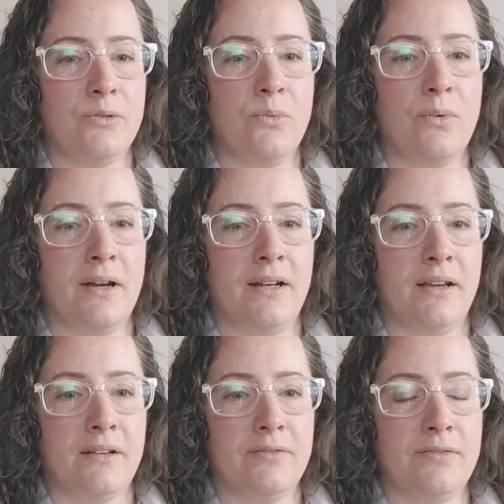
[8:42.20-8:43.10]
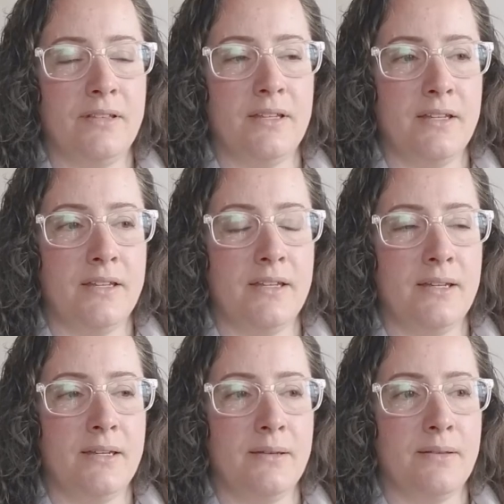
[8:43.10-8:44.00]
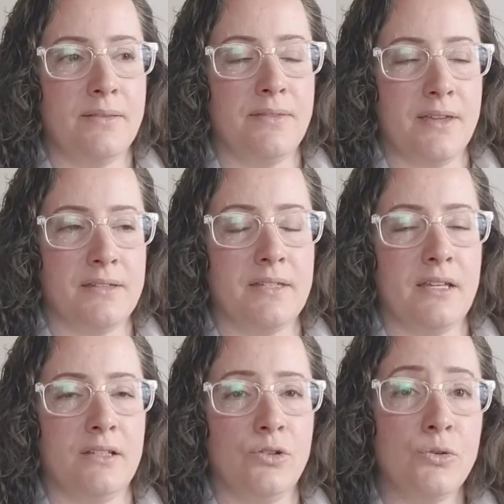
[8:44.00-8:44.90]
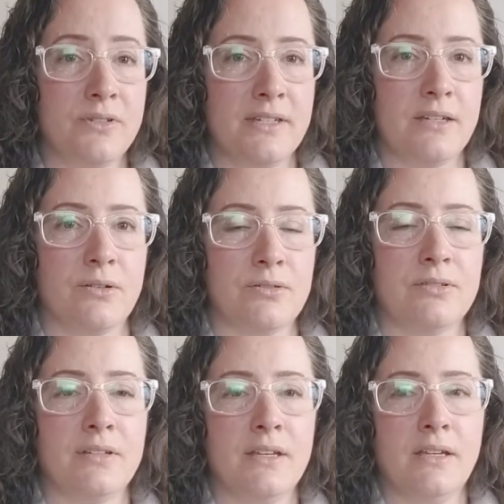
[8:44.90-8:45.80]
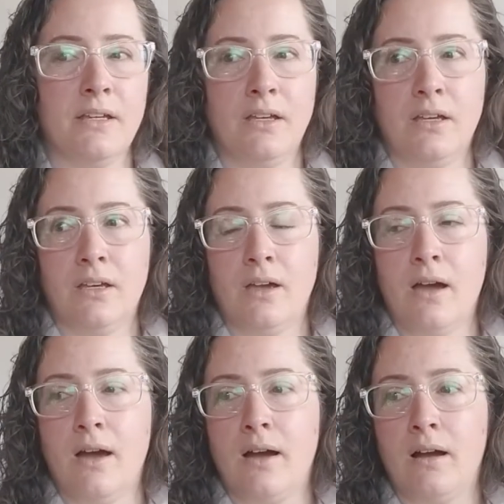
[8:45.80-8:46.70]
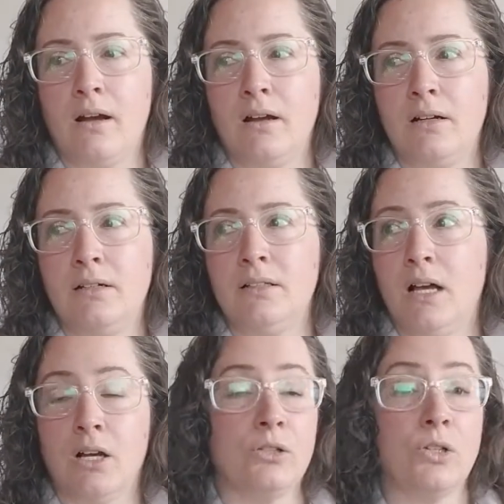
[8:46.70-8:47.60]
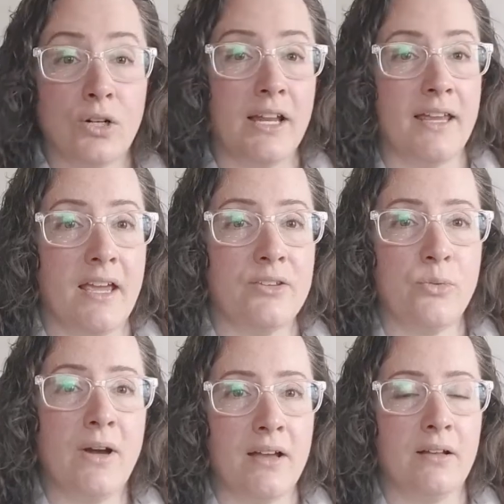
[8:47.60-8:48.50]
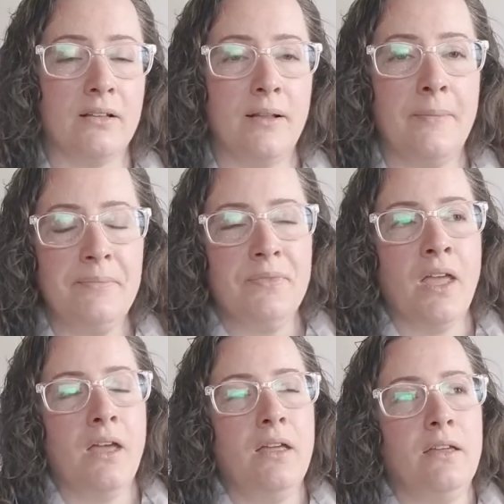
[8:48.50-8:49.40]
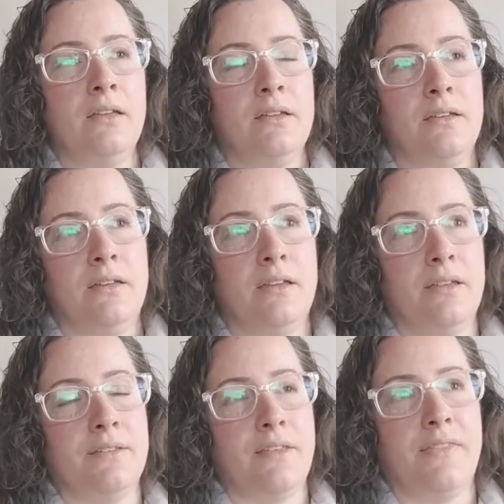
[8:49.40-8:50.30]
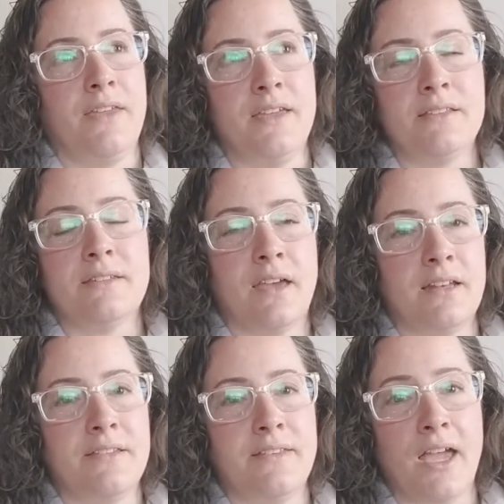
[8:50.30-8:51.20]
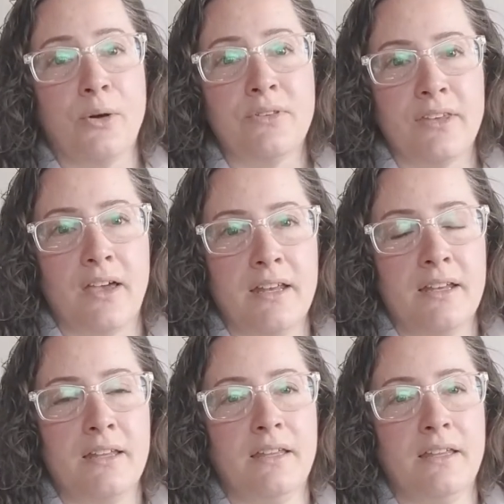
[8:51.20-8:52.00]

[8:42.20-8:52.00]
one of the things that new seekers are learning as well, is that the inside is the outside